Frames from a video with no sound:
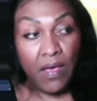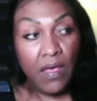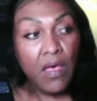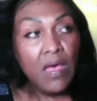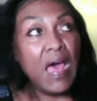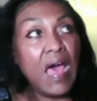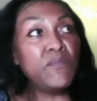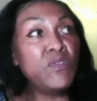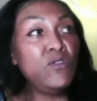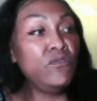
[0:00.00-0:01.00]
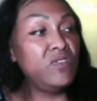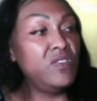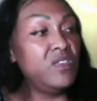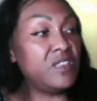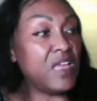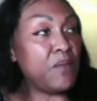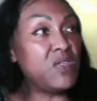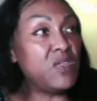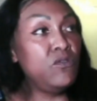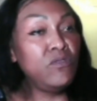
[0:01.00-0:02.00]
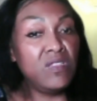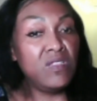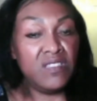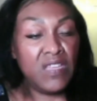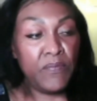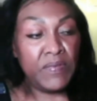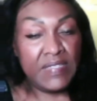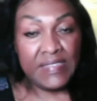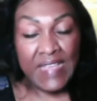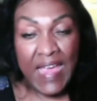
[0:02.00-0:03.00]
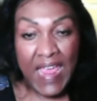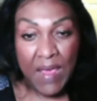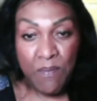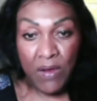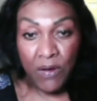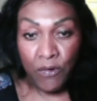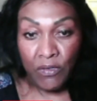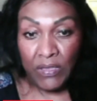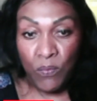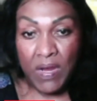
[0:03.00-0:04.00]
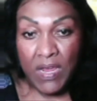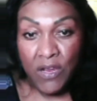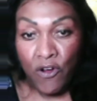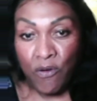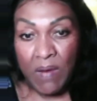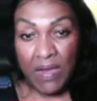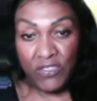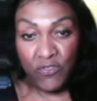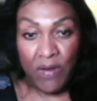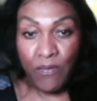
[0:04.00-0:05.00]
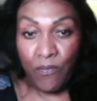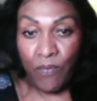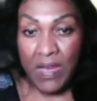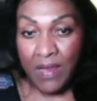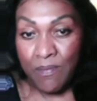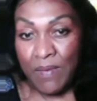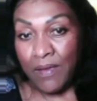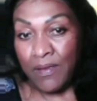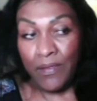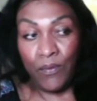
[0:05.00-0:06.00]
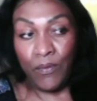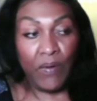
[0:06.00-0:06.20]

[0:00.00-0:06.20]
I've been using this ever since I had my curly wig on, my straight wig, my other wig,